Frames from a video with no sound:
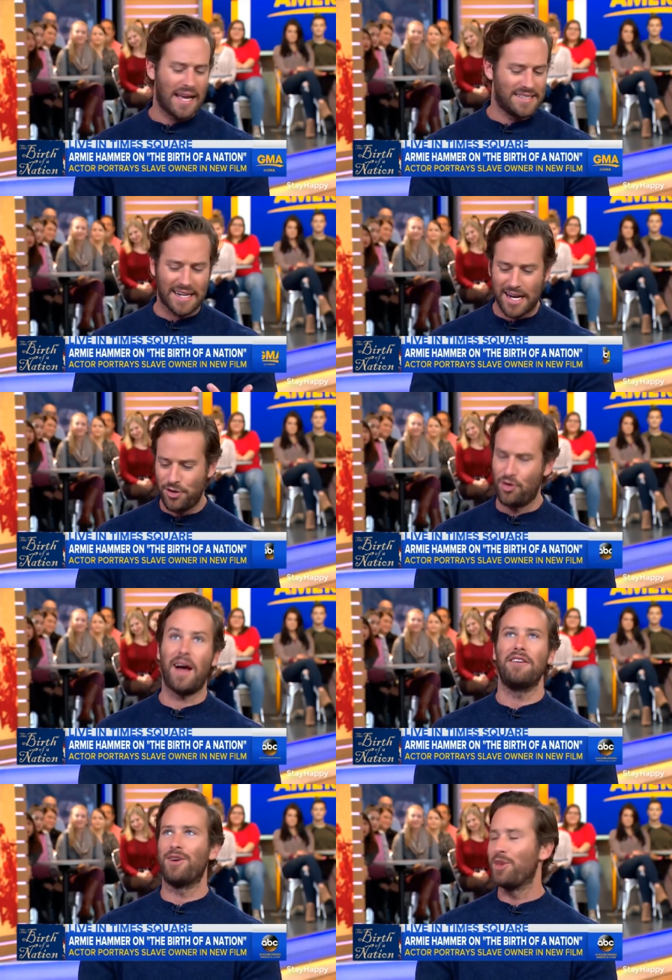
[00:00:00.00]
guess I got to
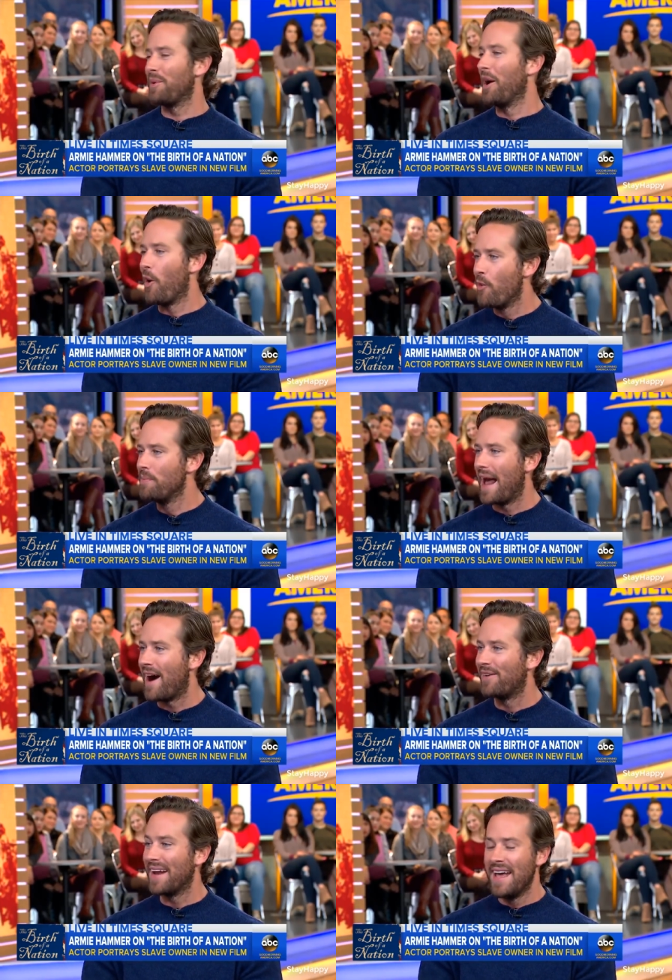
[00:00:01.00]
drive it all the way home
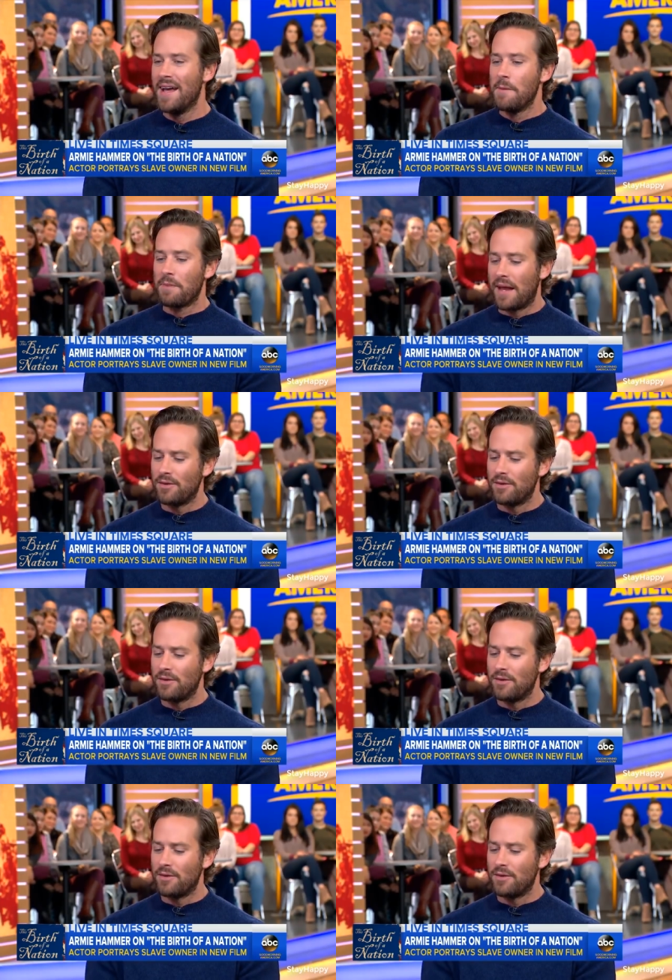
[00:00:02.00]
now." And, and